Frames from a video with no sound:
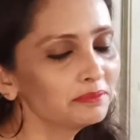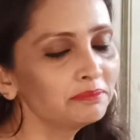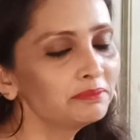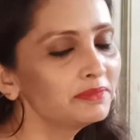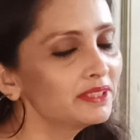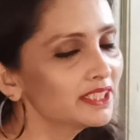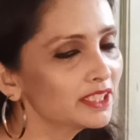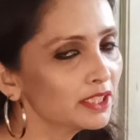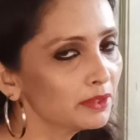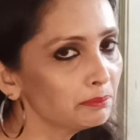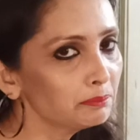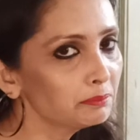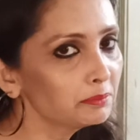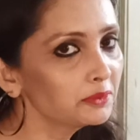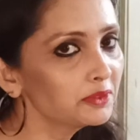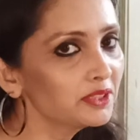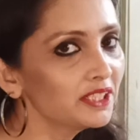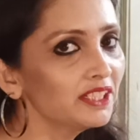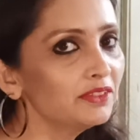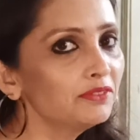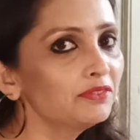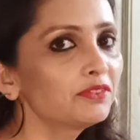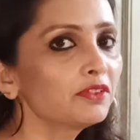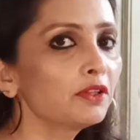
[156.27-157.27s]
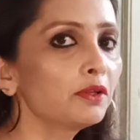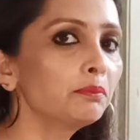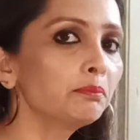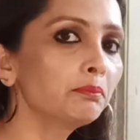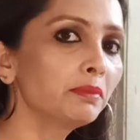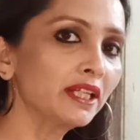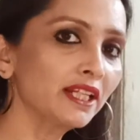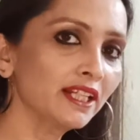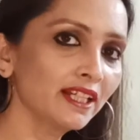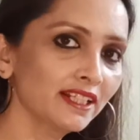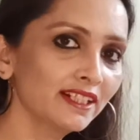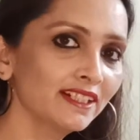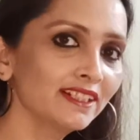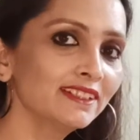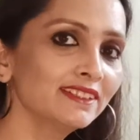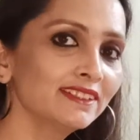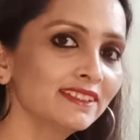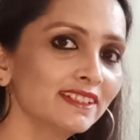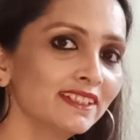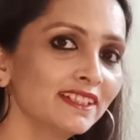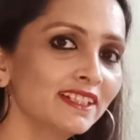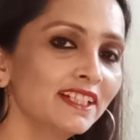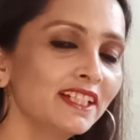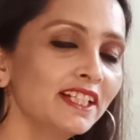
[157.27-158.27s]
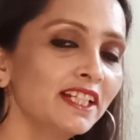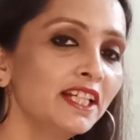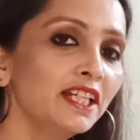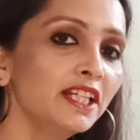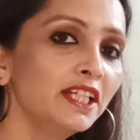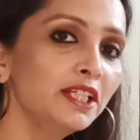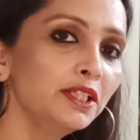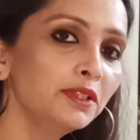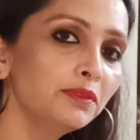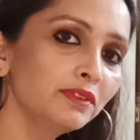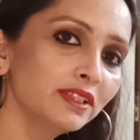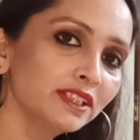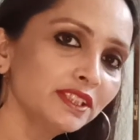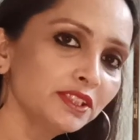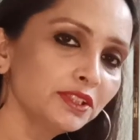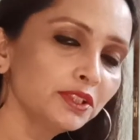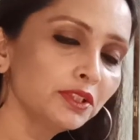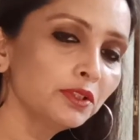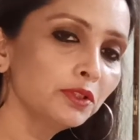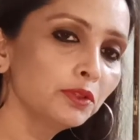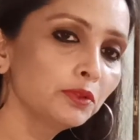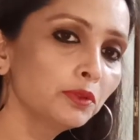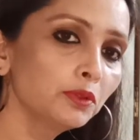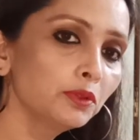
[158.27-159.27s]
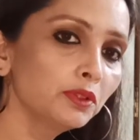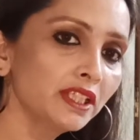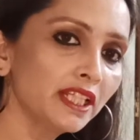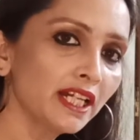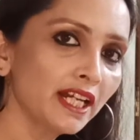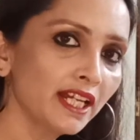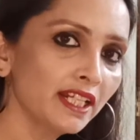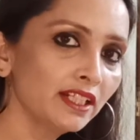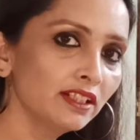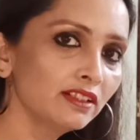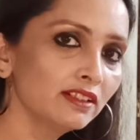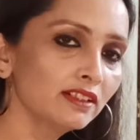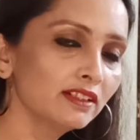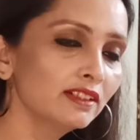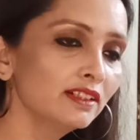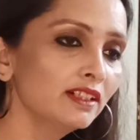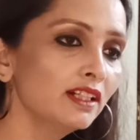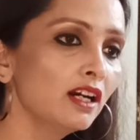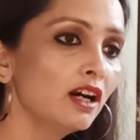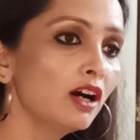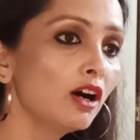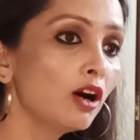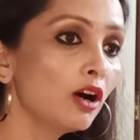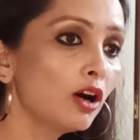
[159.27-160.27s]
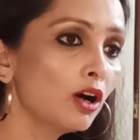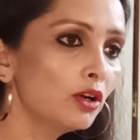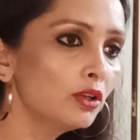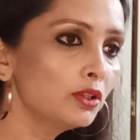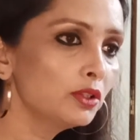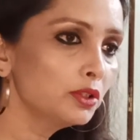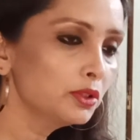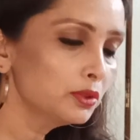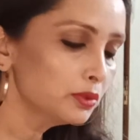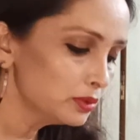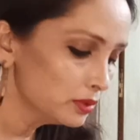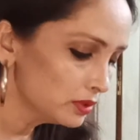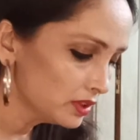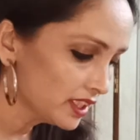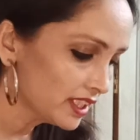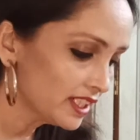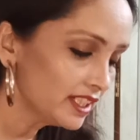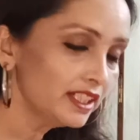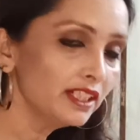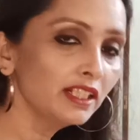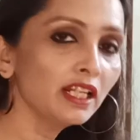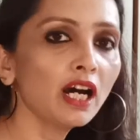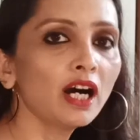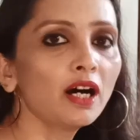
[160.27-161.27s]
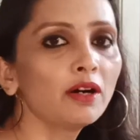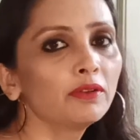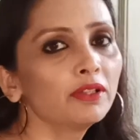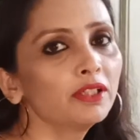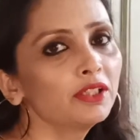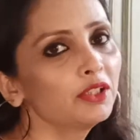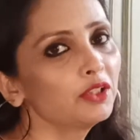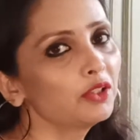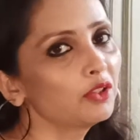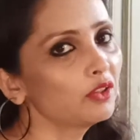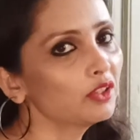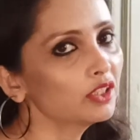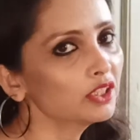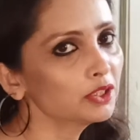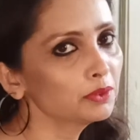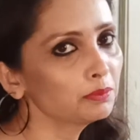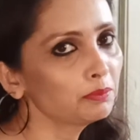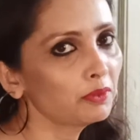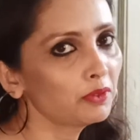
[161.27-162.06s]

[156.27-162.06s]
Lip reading: Mr. Puneet from Banaras, he wants to know that how to clean our dog's